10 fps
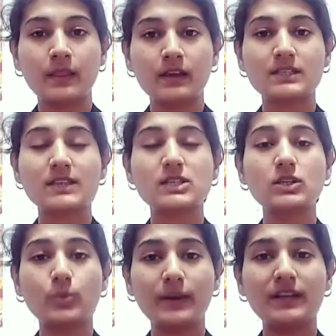Section
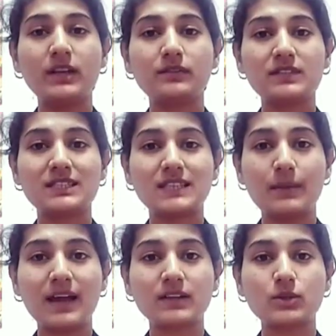20 of the same
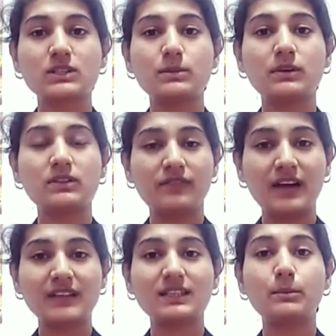Act talks about the
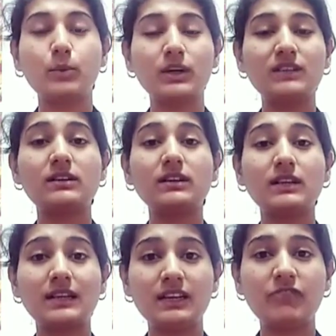fact that monetary
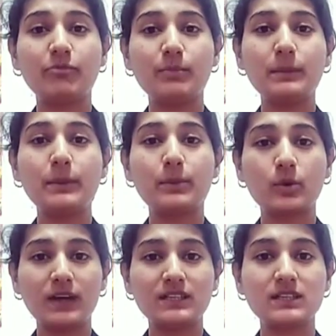relief may be
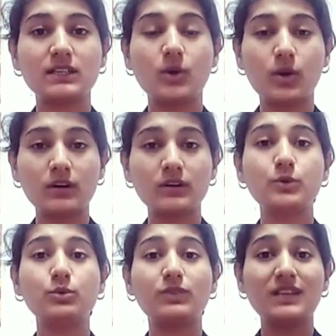provided in order
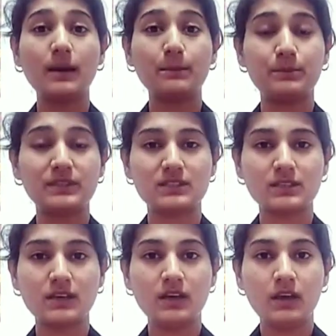to recompense
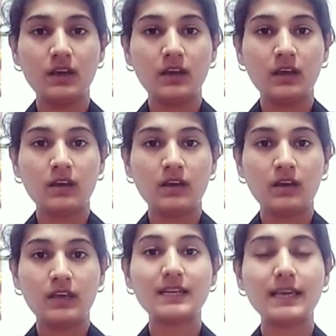
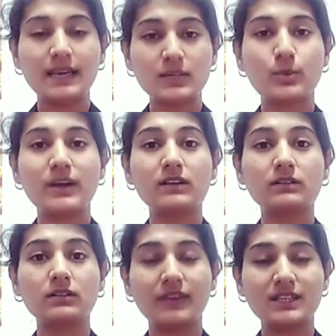in case where
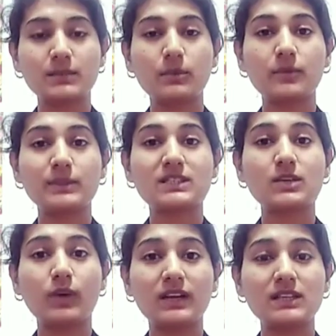the victim of domestic
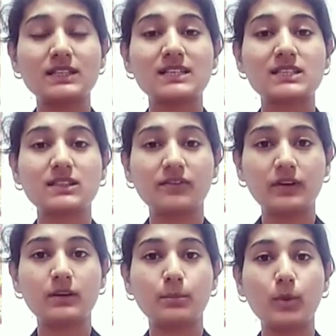violence has
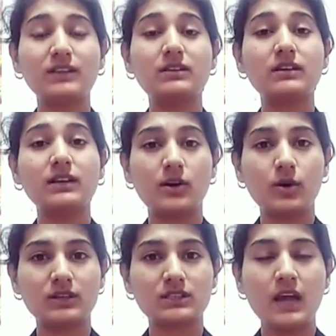suffered monetary
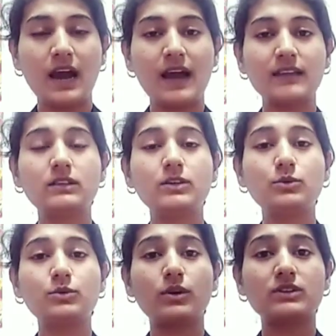loss, either due
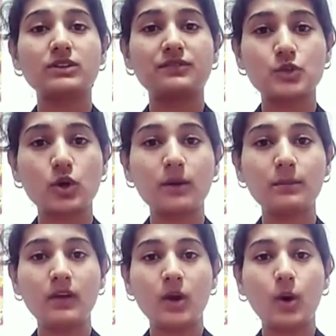to loss of job
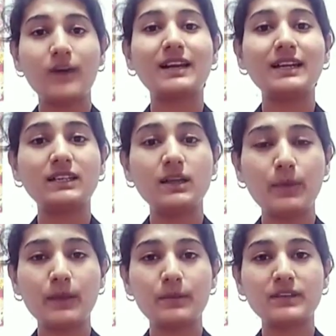or rental
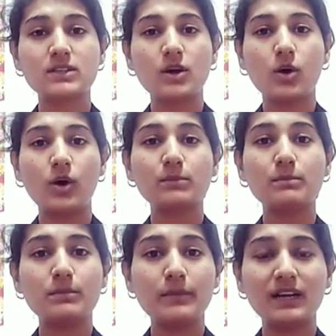payments or
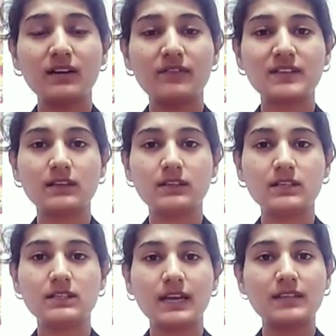medical
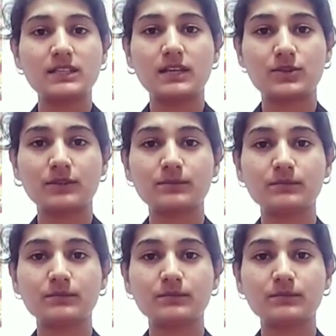facilities, etc.